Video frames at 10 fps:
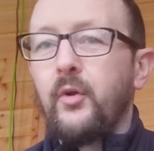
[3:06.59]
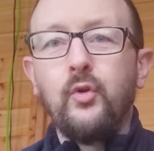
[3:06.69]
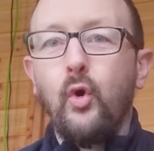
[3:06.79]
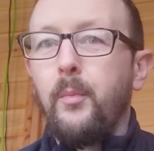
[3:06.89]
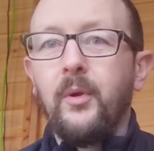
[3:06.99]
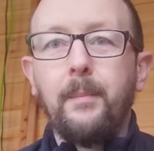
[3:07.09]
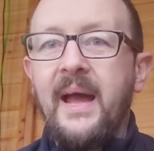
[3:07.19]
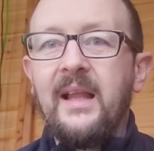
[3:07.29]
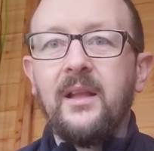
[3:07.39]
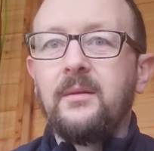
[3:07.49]
normal
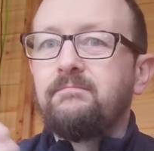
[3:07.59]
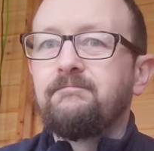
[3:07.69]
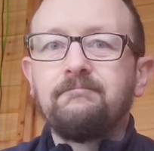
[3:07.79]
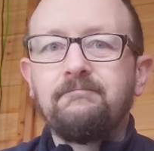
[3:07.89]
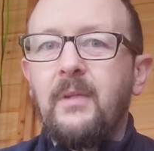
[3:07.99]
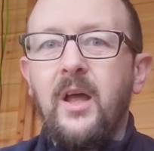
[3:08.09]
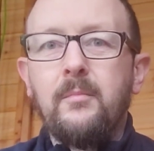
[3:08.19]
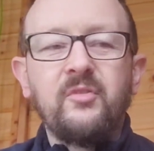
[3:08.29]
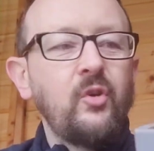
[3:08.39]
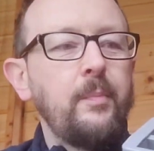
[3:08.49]
PAL
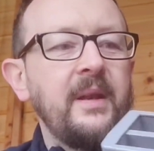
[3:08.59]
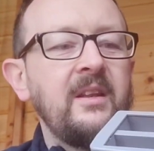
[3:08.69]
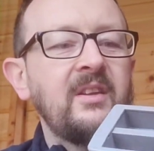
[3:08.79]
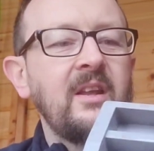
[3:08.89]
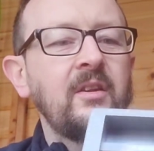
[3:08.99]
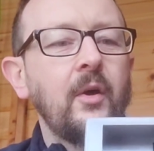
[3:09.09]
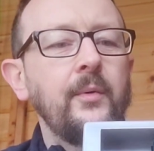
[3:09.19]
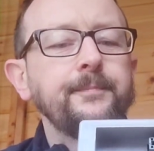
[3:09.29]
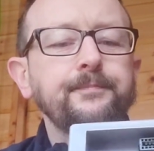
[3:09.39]
Super Nintendo.